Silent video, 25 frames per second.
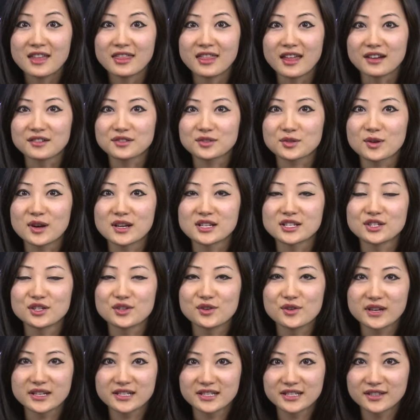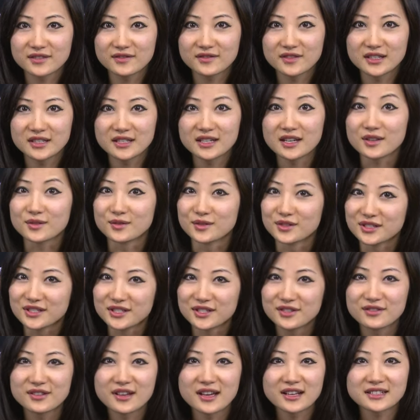Thanks for watching Newegg TV, and we'll
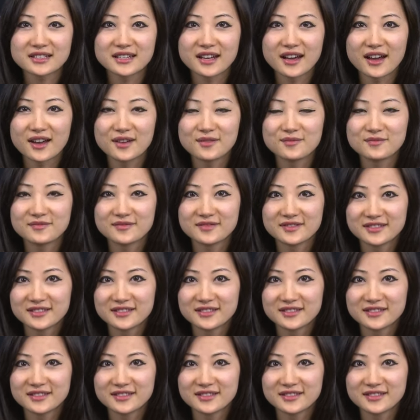see you next time.